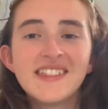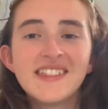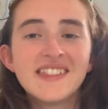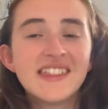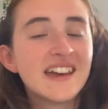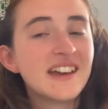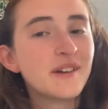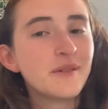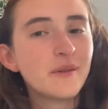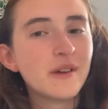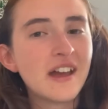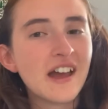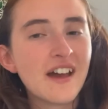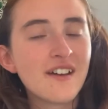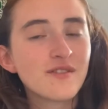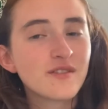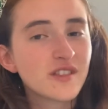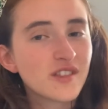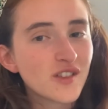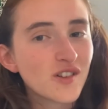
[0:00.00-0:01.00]
Then we
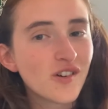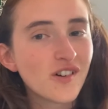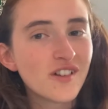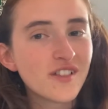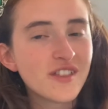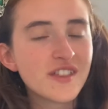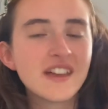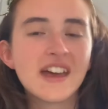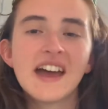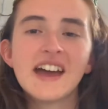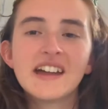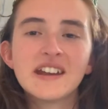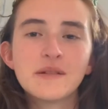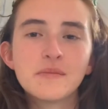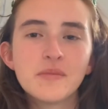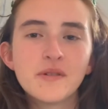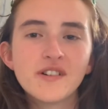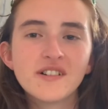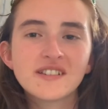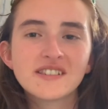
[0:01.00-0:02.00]
have Thoth and
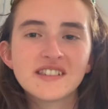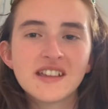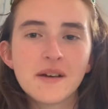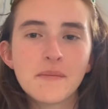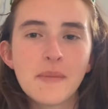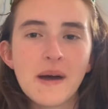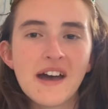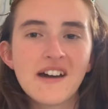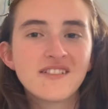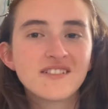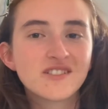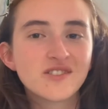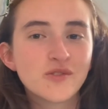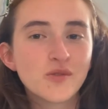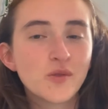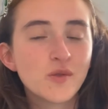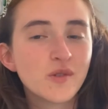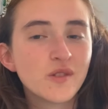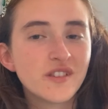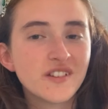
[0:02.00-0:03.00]
books about
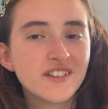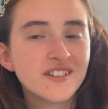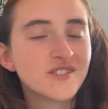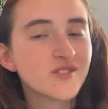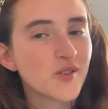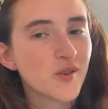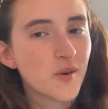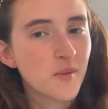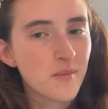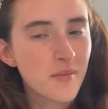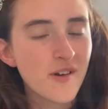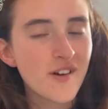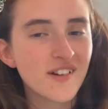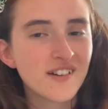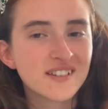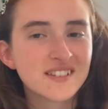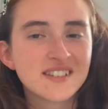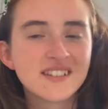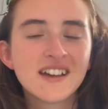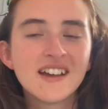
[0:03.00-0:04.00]
authors or
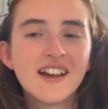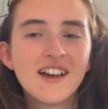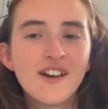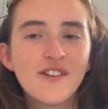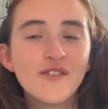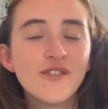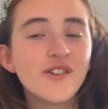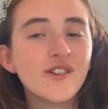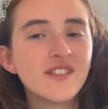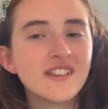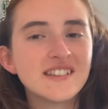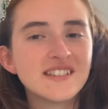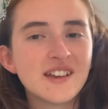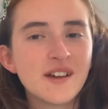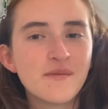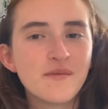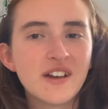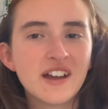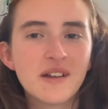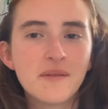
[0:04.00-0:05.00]
books. For this
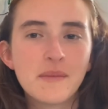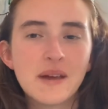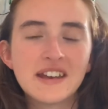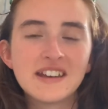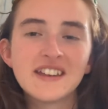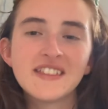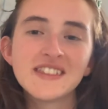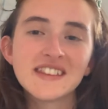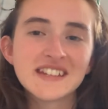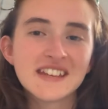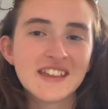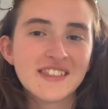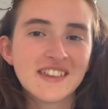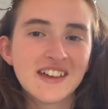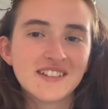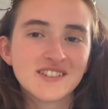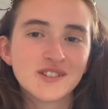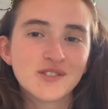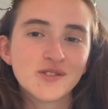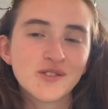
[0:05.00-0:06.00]
I'm recommending The
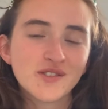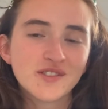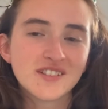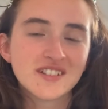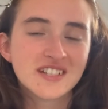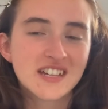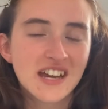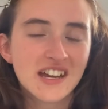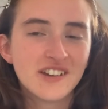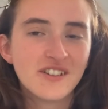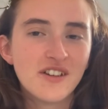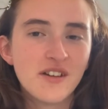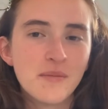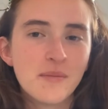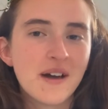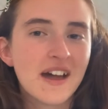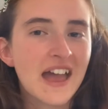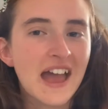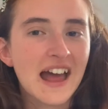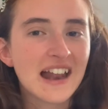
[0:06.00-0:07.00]
10,000 Doors of January
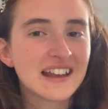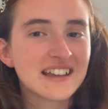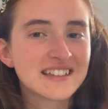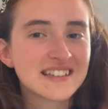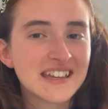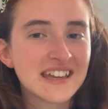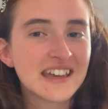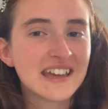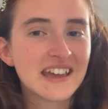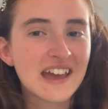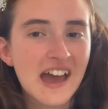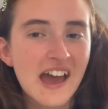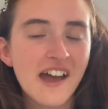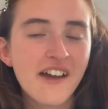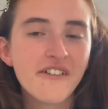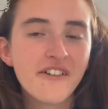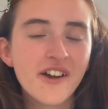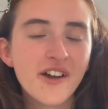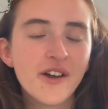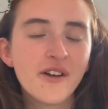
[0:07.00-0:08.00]
by Alex E.
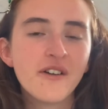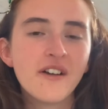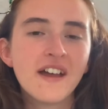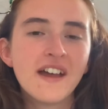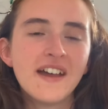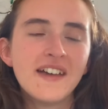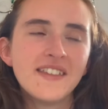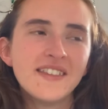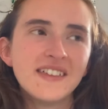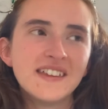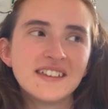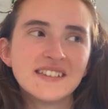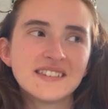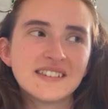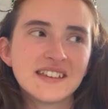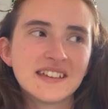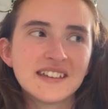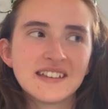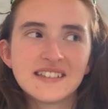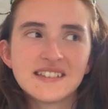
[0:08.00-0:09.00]
Harrow. This
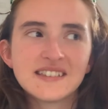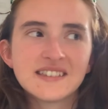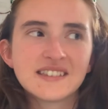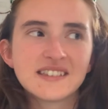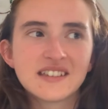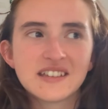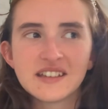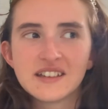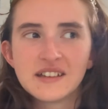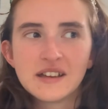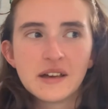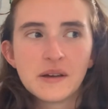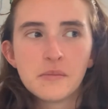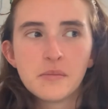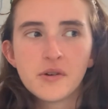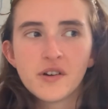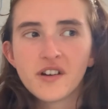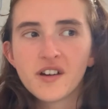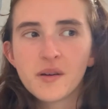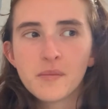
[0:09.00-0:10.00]
is a
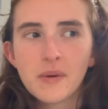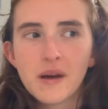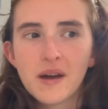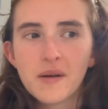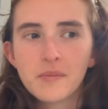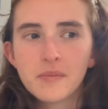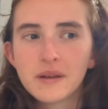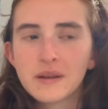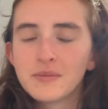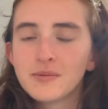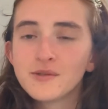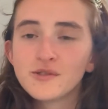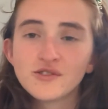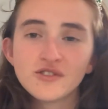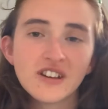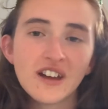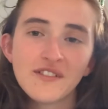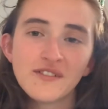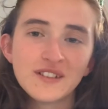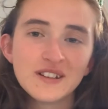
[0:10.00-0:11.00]
book about people
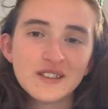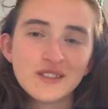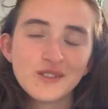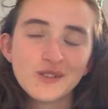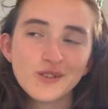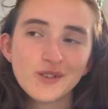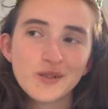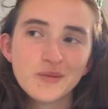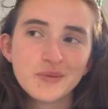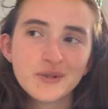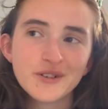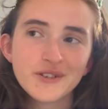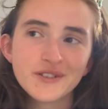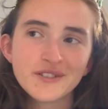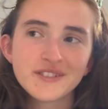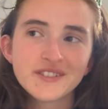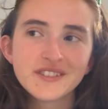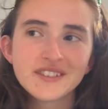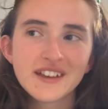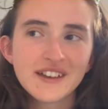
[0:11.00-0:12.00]
travelling through
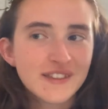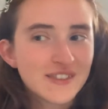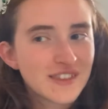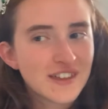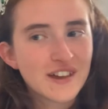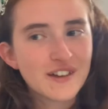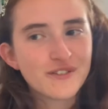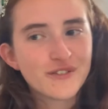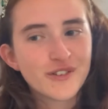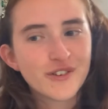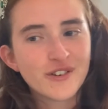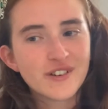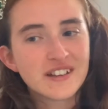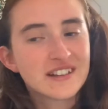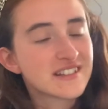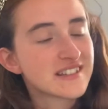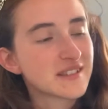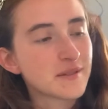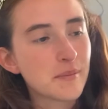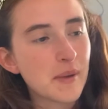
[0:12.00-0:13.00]
books, and therefore
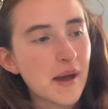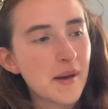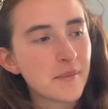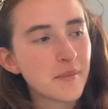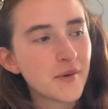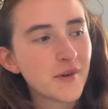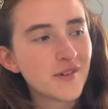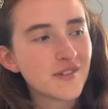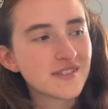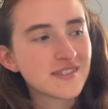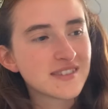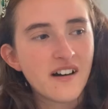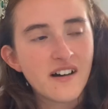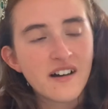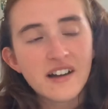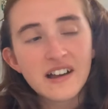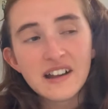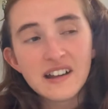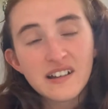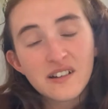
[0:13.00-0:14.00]
it is about books.
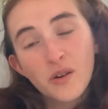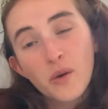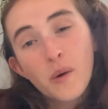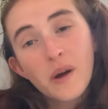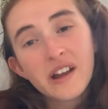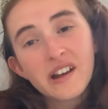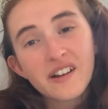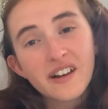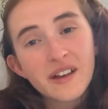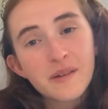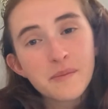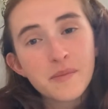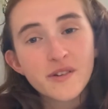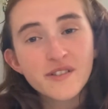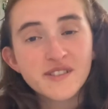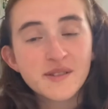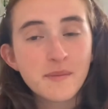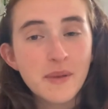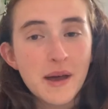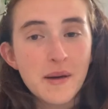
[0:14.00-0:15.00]
I quite like
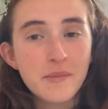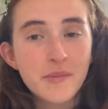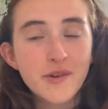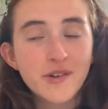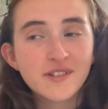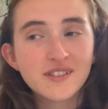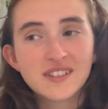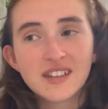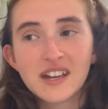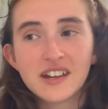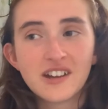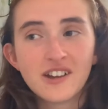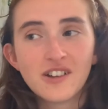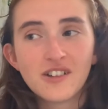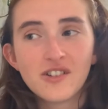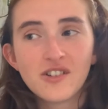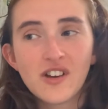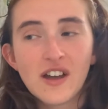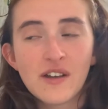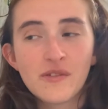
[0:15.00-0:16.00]
books about books. I know
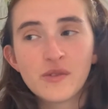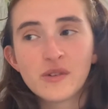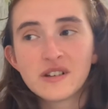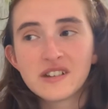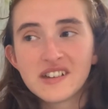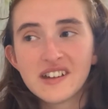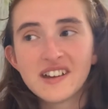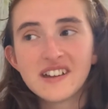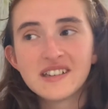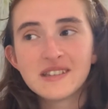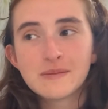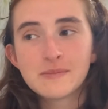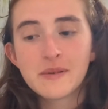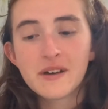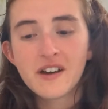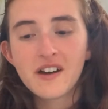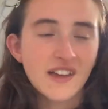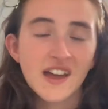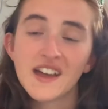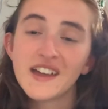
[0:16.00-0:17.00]
not everyone does,
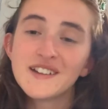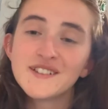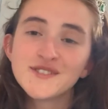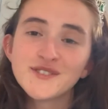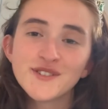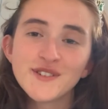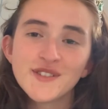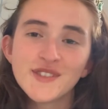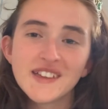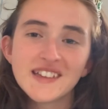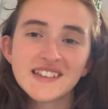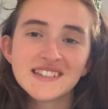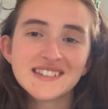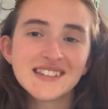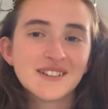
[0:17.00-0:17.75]
but I enjoyed this.